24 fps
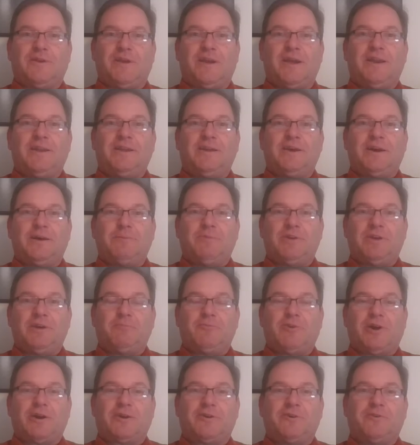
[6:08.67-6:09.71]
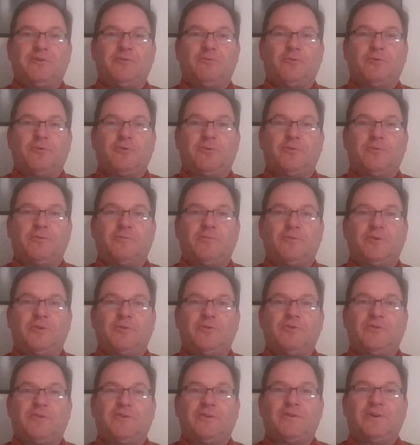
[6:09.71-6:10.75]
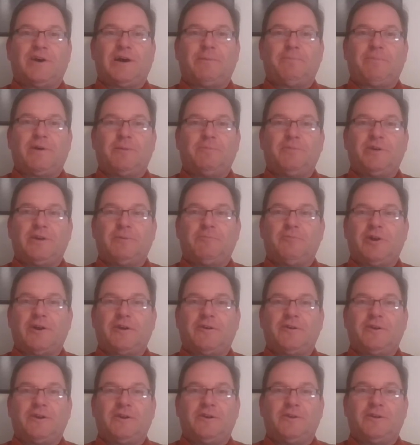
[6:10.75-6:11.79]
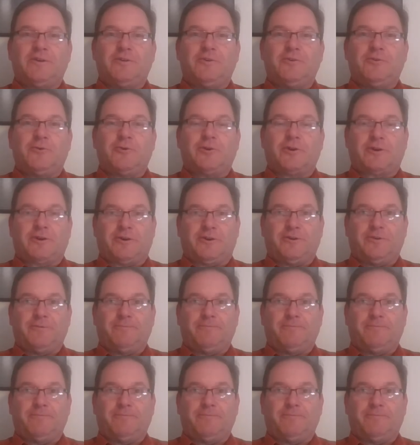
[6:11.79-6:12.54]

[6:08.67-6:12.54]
any IBM record or go to the top IBM record in New York.